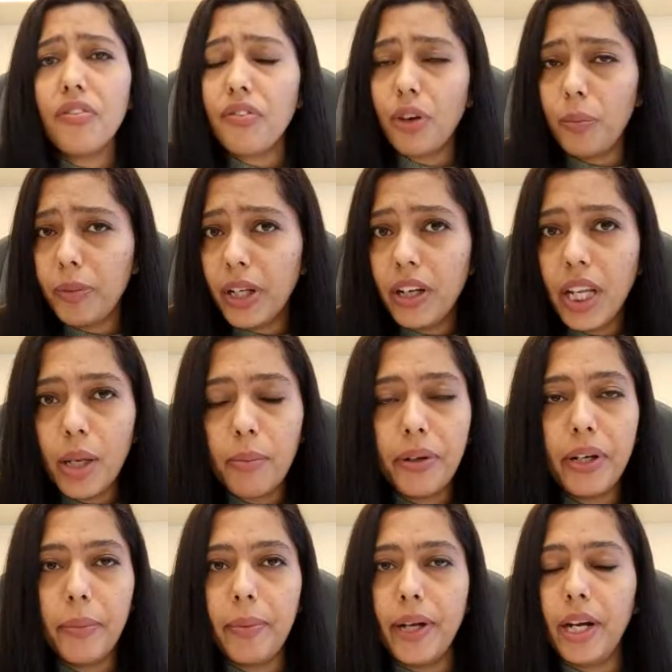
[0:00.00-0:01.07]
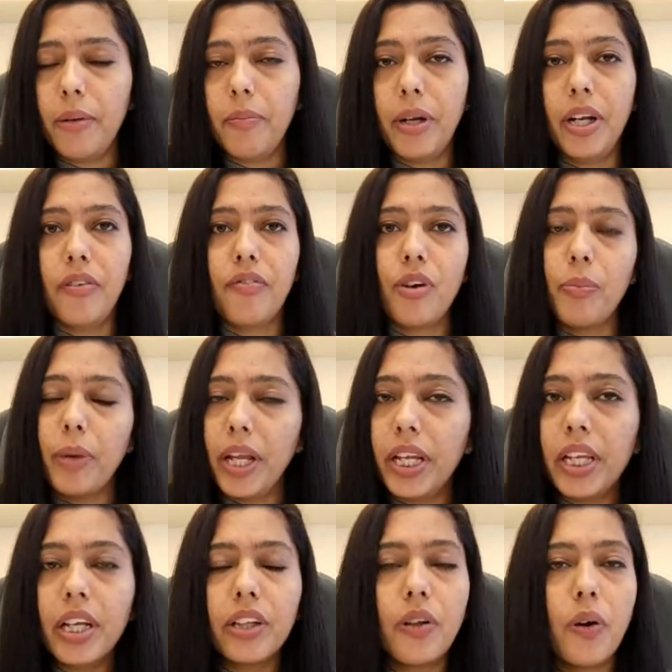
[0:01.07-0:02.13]
from the labor department, from
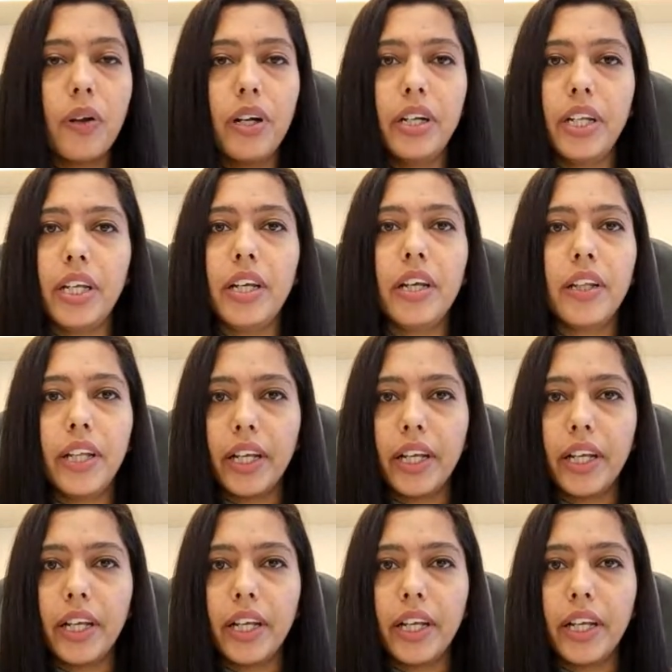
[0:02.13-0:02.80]
any authority.